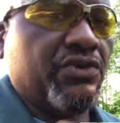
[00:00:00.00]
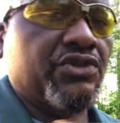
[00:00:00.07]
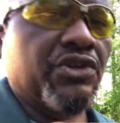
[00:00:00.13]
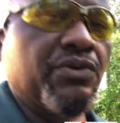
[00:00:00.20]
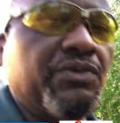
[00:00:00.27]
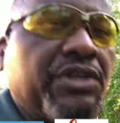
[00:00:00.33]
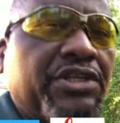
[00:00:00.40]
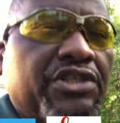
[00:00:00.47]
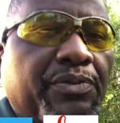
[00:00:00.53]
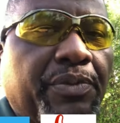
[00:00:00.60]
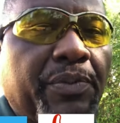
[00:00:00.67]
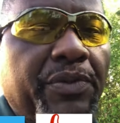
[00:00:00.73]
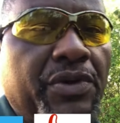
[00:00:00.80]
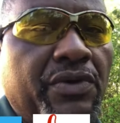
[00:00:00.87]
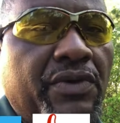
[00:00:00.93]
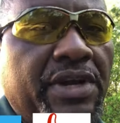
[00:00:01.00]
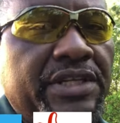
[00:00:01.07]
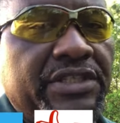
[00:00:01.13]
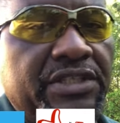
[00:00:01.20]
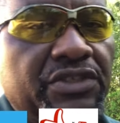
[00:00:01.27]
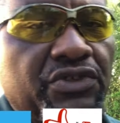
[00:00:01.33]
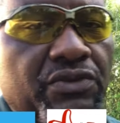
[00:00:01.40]
tuned into Bermuda Grass
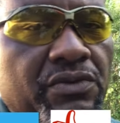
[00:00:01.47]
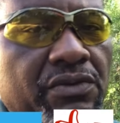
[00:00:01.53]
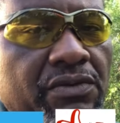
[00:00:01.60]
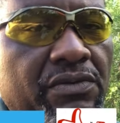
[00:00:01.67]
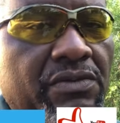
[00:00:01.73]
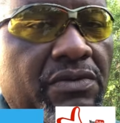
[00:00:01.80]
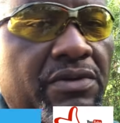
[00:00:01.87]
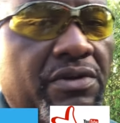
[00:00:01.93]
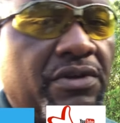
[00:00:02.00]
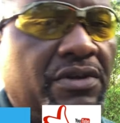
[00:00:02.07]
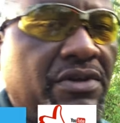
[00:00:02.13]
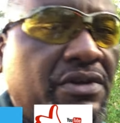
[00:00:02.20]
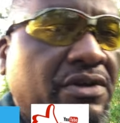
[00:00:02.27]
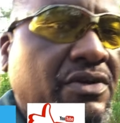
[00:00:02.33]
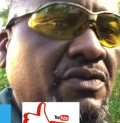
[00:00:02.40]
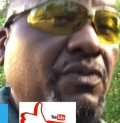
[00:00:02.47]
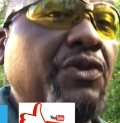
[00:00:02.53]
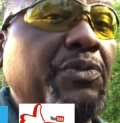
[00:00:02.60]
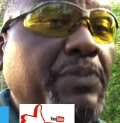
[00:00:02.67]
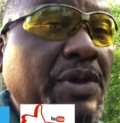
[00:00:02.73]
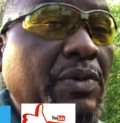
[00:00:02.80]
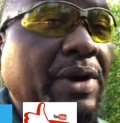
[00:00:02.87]
Central
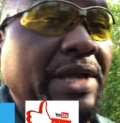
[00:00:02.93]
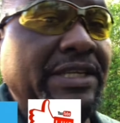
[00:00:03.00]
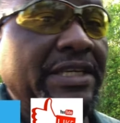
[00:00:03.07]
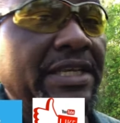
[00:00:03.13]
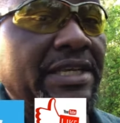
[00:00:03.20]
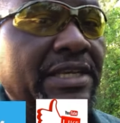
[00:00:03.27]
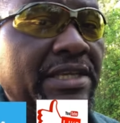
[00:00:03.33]
with BYD.